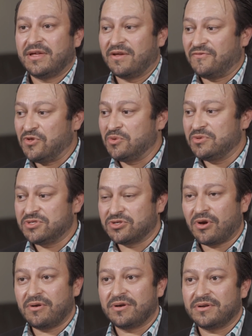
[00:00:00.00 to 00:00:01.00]
if you
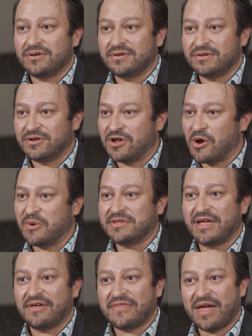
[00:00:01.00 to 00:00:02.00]
start going
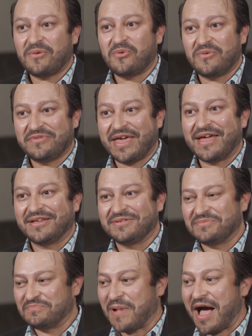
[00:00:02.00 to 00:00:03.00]
down that
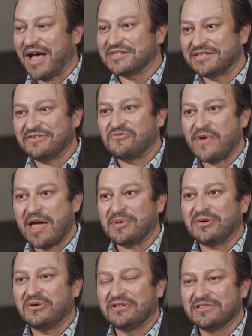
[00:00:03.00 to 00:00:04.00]
positive
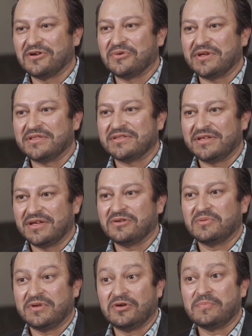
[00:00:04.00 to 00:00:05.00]
rabbit hole of learning,
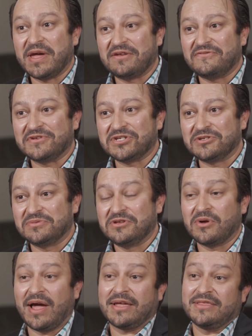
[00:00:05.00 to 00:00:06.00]
it'll benefit you.
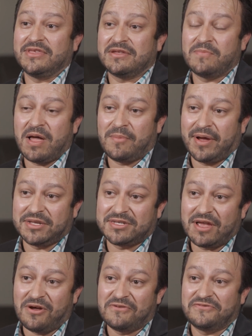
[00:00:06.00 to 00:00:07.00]
You know, I can think about
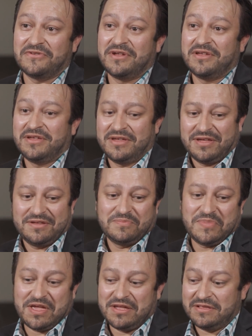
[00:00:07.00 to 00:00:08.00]
myself
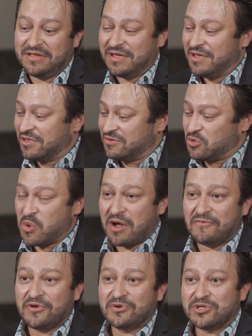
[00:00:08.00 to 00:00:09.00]
being
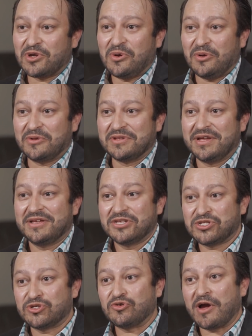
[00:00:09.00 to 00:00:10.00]
12 years old,
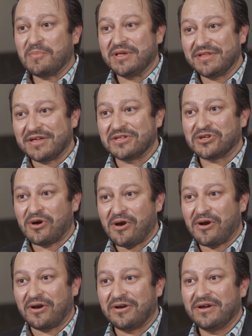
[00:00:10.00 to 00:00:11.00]
strumming a
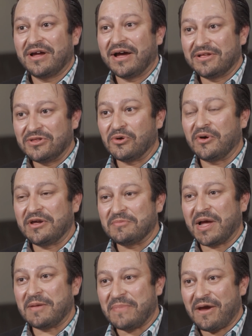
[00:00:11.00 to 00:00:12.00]
guitar, annoying
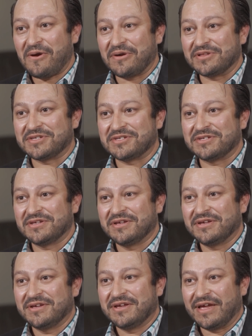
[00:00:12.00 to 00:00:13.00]
my parents,
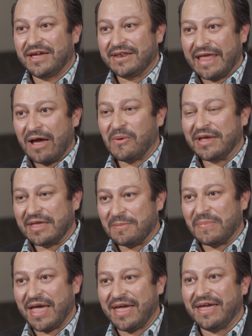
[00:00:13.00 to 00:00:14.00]
and now I
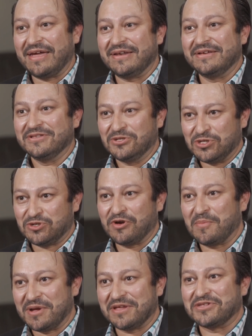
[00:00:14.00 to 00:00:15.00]
get paid to
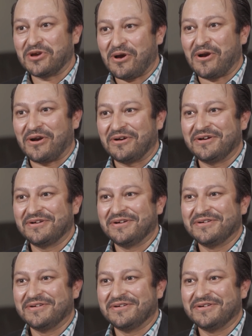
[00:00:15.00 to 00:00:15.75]
strum a guitar